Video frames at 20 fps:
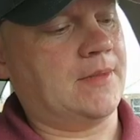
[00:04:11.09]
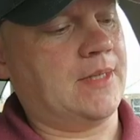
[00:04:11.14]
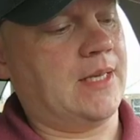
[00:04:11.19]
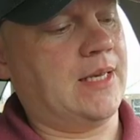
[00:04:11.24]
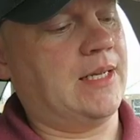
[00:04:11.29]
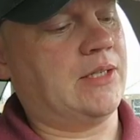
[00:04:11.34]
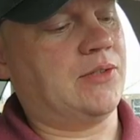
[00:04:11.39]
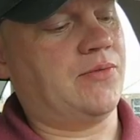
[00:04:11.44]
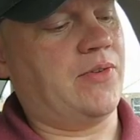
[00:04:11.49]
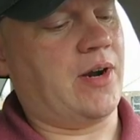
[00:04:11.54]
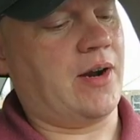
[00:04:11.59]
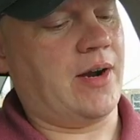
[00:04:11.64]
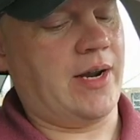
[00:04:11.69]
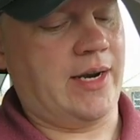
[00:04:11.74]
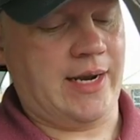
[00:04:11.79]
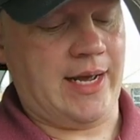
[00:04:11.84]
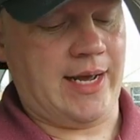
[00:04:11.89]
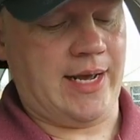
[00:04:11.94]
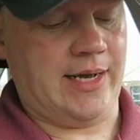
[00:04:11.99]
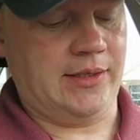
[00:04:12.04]
It's very
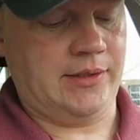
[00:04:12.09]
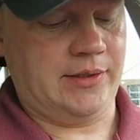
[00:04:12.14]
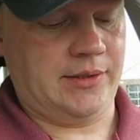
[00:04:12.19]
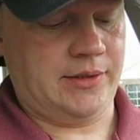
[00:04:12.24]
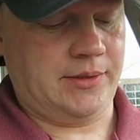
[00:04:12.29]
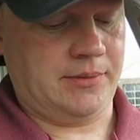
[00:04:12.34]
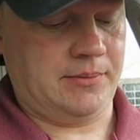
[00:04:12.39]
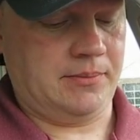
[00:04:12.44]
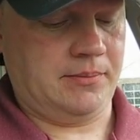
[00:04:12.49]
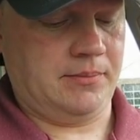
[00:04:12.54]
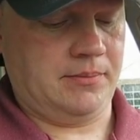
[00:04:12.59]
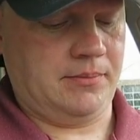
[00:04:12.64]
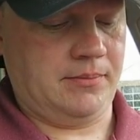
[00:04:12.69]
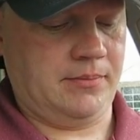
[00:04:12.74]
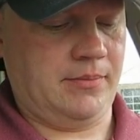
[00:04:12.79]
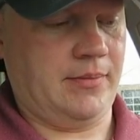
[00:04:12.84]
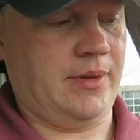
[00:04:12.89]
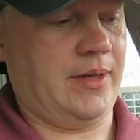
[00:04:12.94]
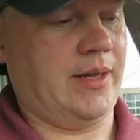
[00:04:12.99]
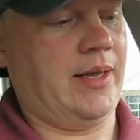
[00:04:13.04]
nice.
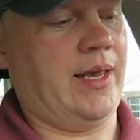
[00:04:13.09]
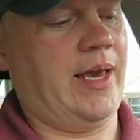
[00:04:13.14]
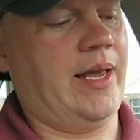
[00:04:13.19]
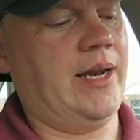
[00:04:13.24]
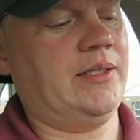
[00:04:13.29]
And